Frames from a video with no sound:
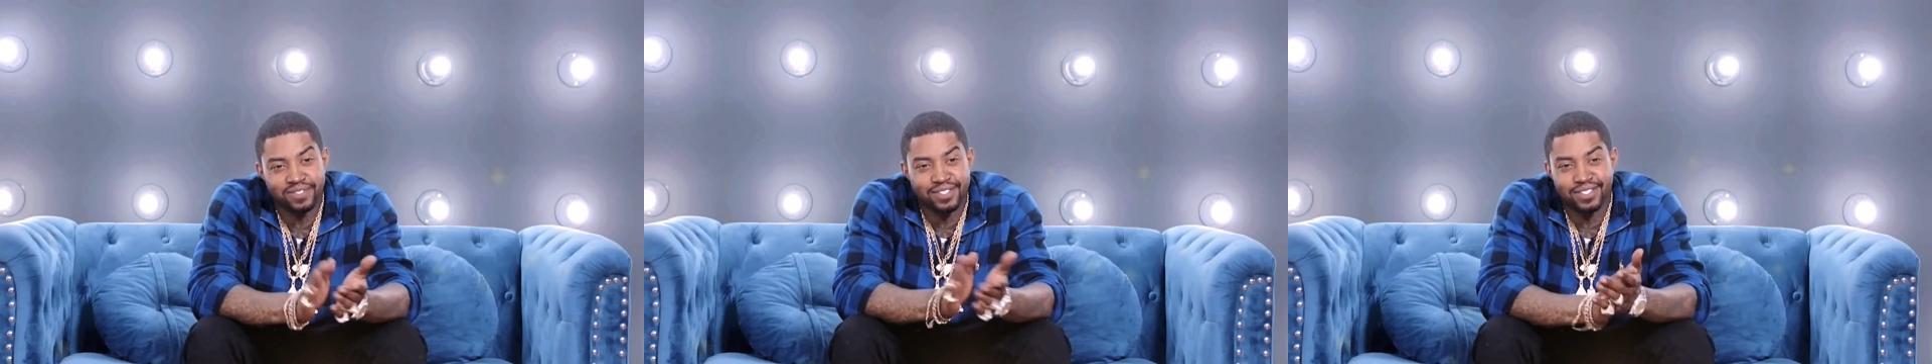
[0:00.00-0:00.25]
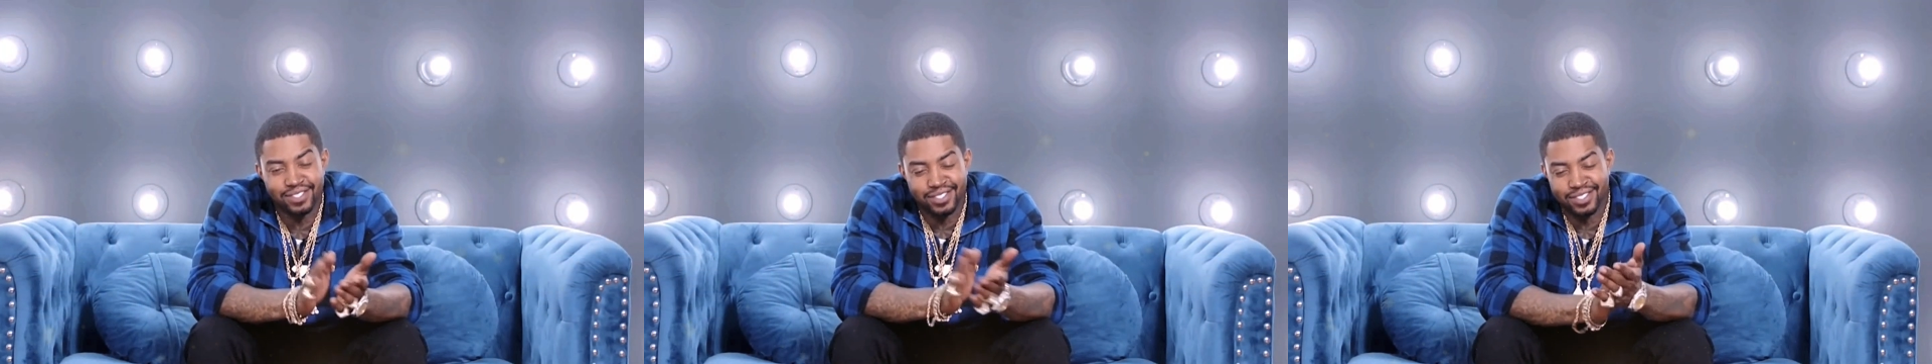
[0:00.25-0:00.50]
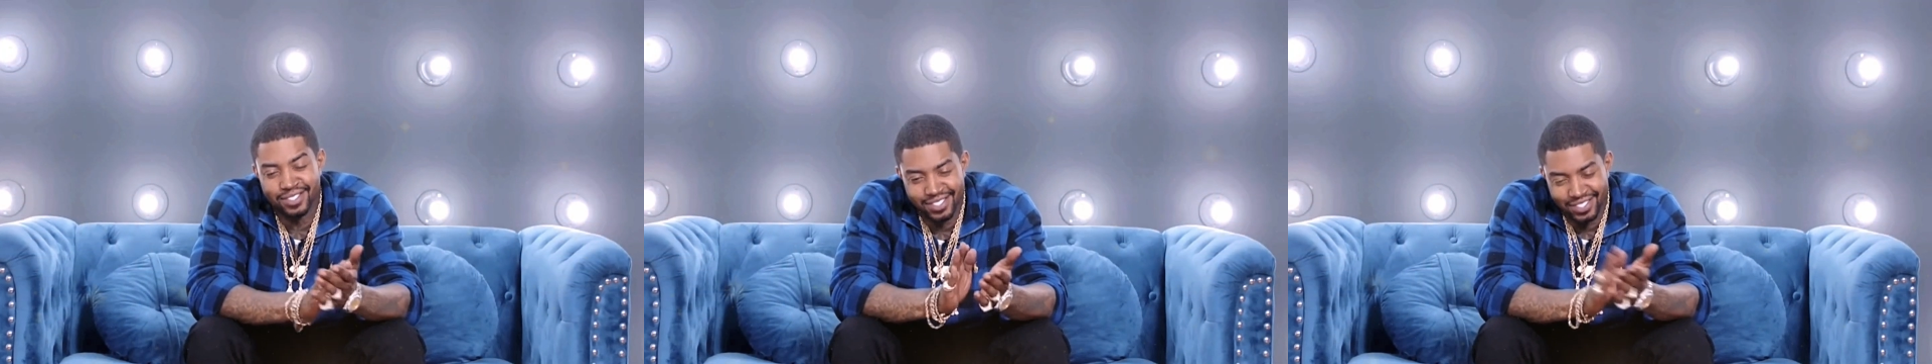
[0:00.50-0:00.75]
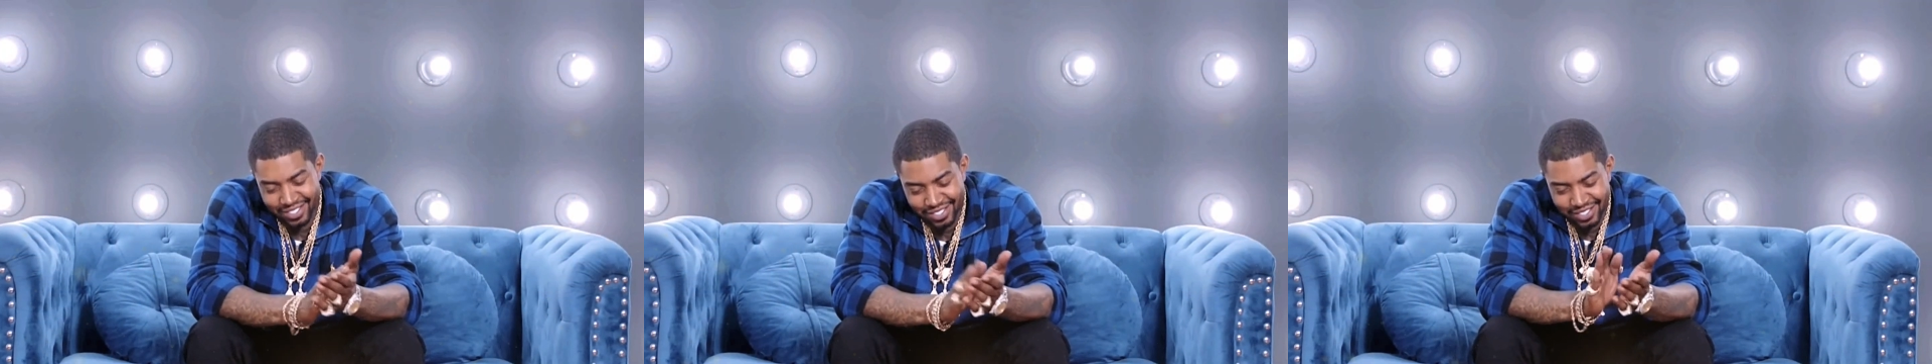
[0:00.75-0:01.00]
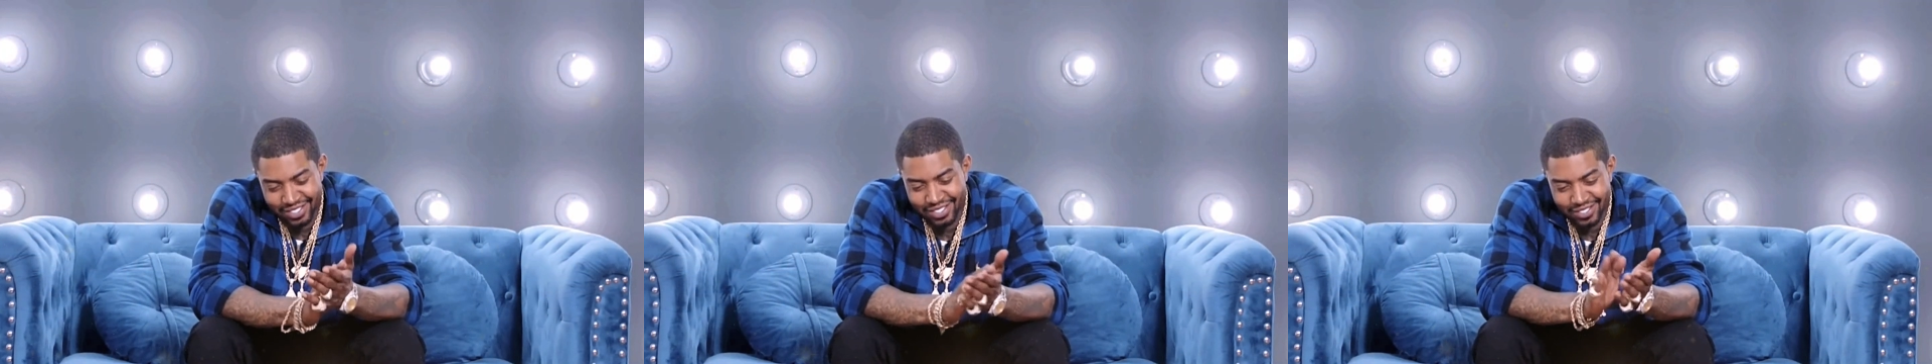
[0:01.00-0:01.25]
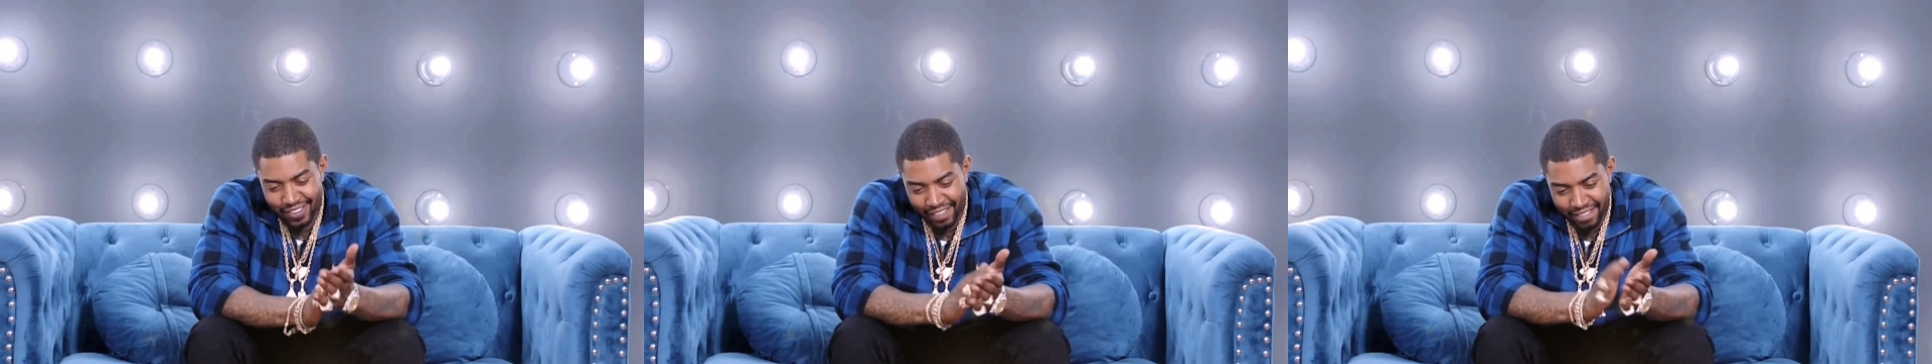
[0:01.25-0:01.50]
means that
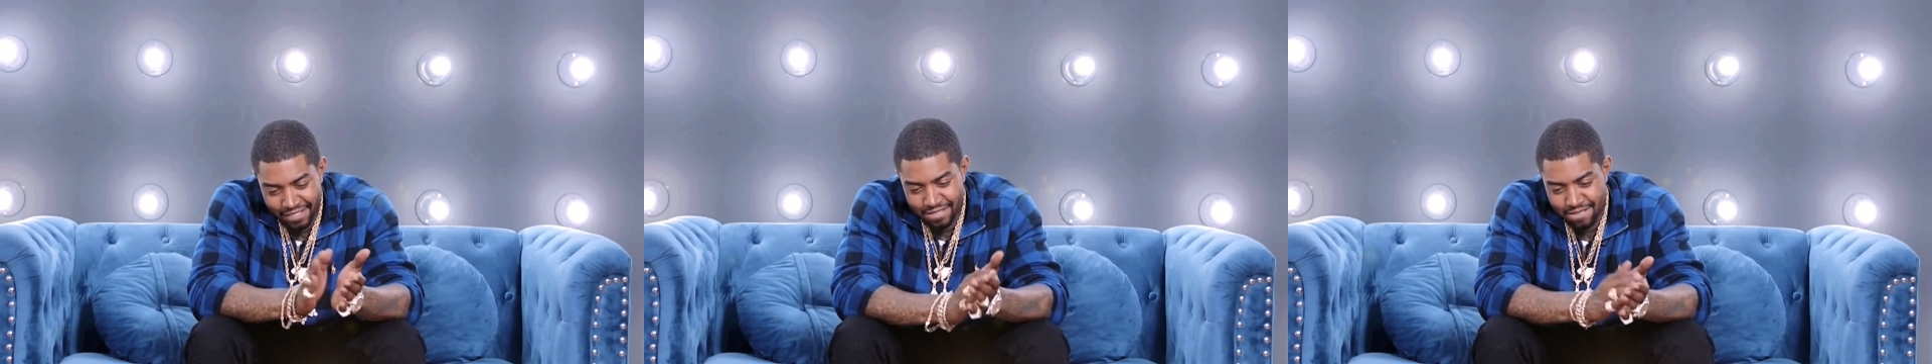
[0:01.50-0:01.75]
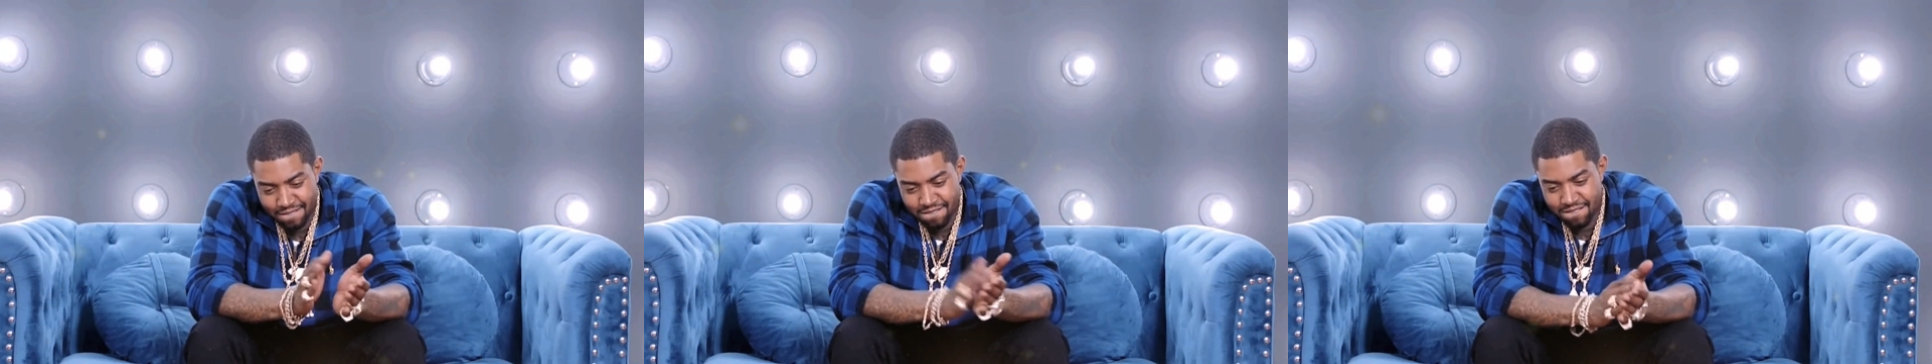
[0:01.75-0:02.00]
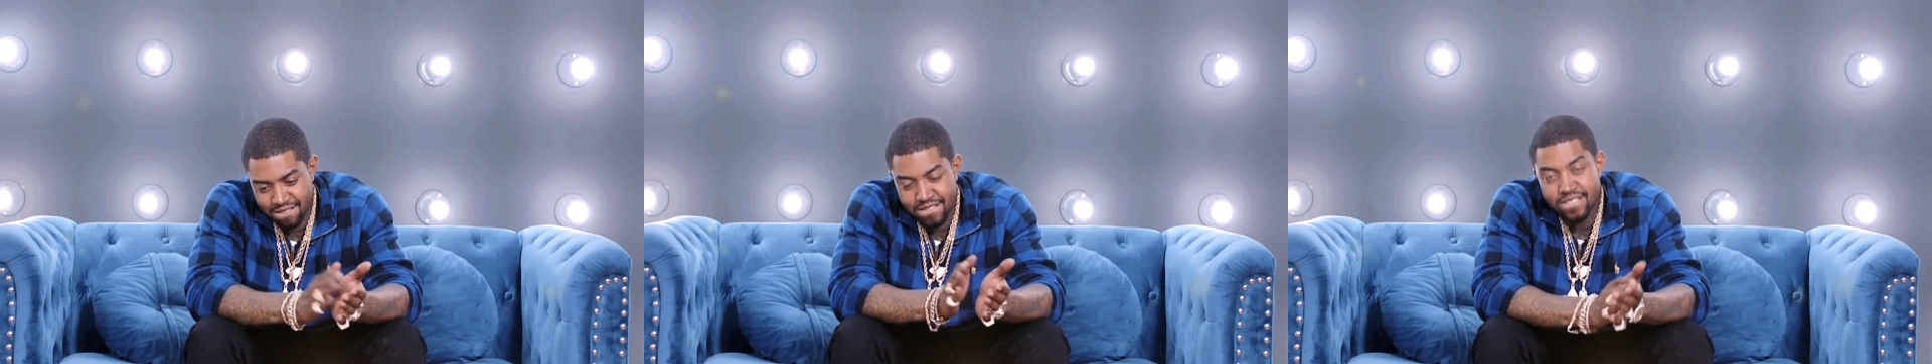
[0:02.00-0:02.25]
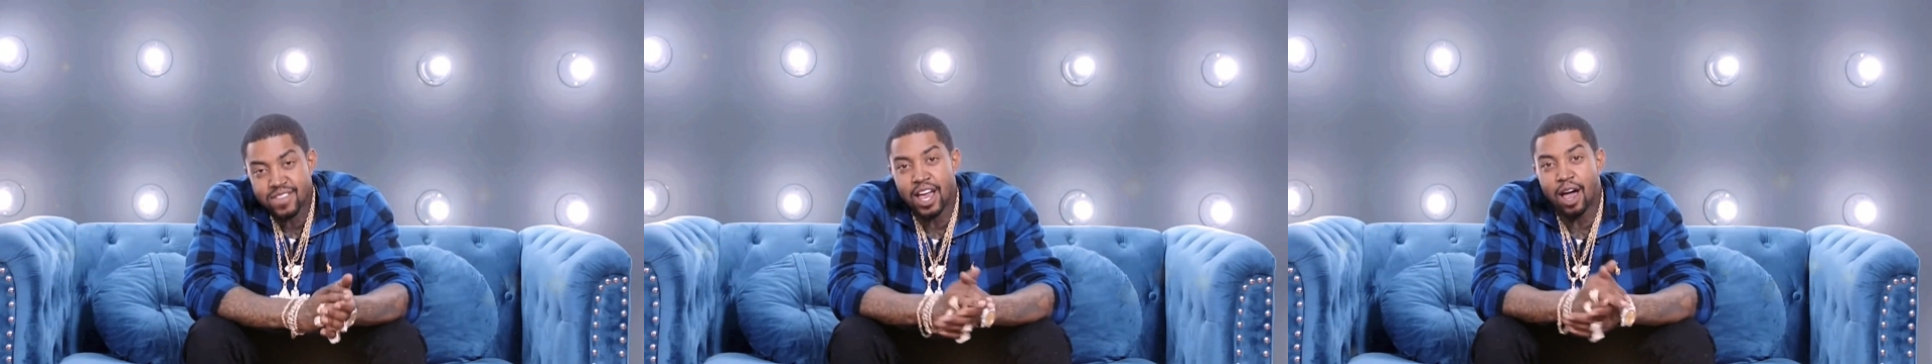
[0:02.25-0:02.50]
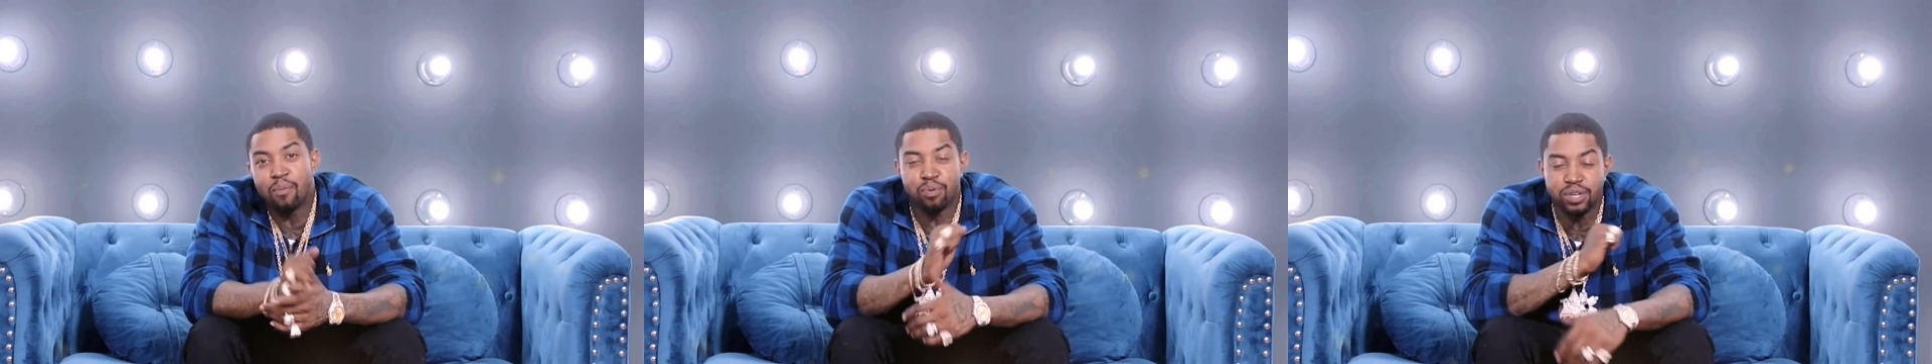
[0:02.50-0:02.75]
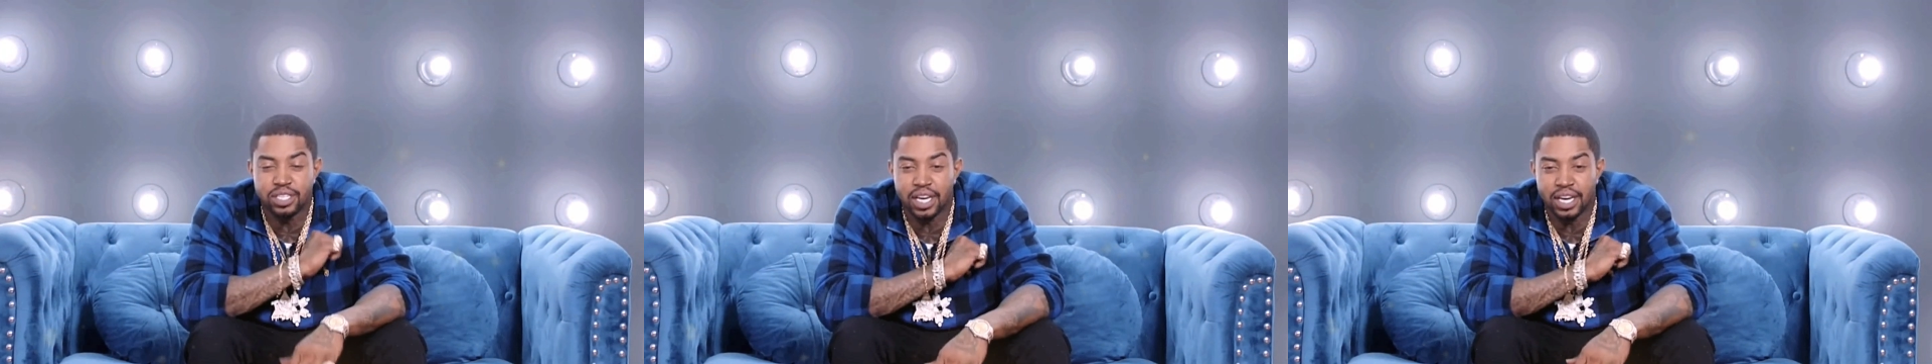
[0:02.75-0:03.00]
something significant
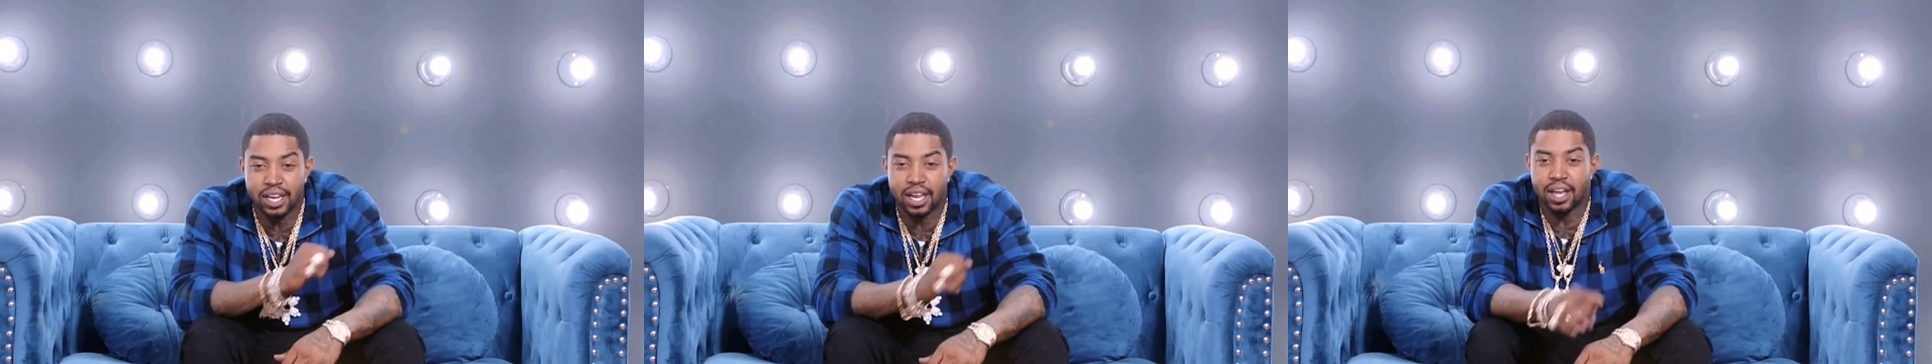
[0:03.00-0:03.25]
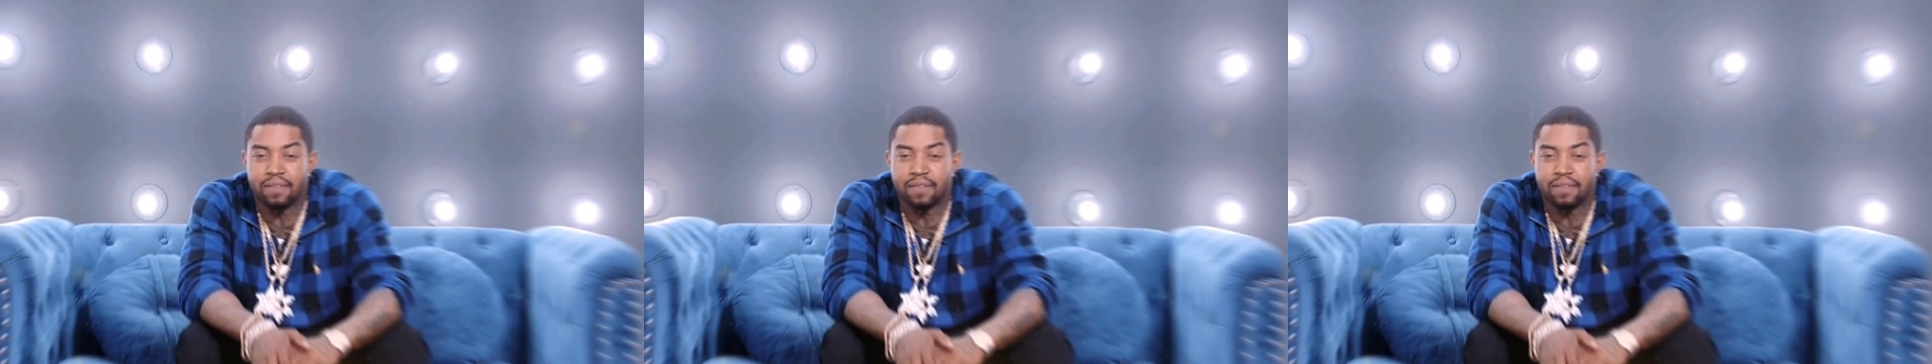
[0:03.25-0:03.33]
is about to